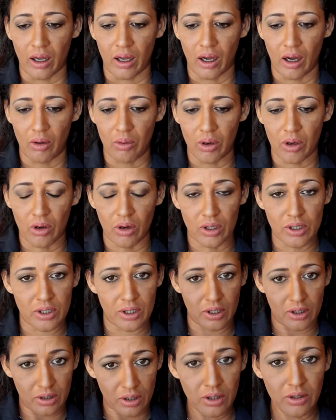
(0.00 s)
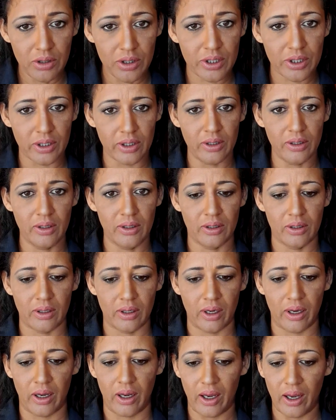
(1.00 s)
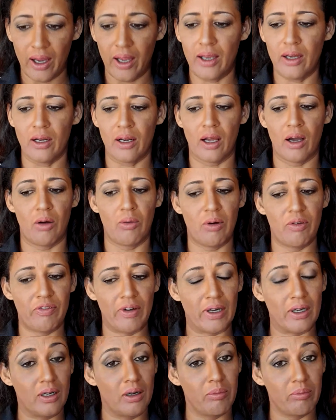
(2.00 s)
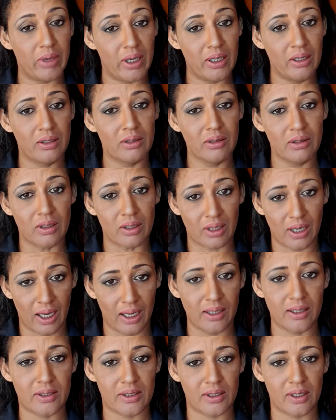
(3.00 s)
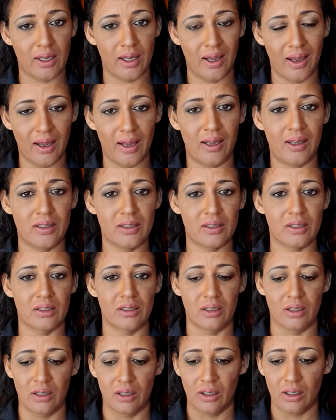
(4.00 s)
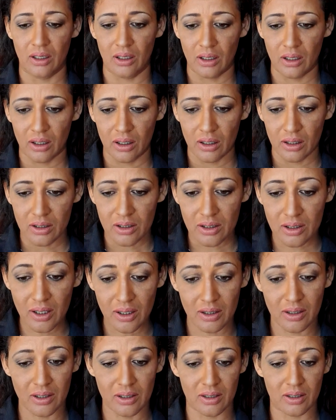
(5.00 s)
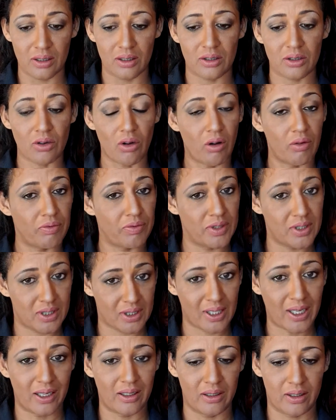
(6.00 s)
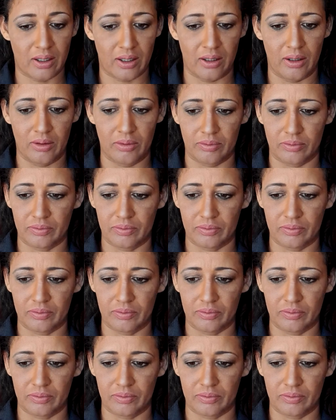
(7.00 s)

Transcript: our constitution and our fundamental rights as citizens of this country.